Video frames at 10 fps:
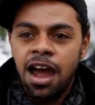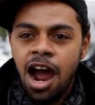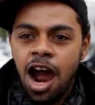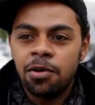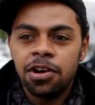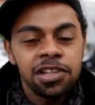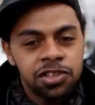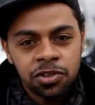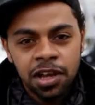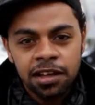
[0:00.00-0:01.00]
our
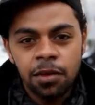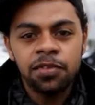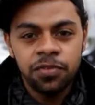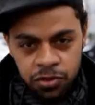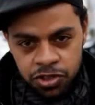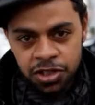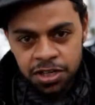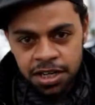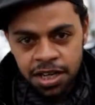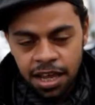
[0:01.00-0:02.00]
history and our future
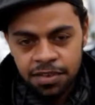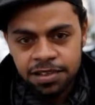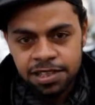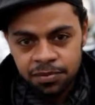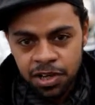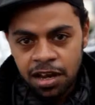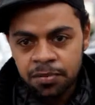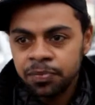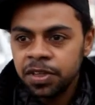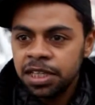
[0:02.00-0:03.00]
at the same time.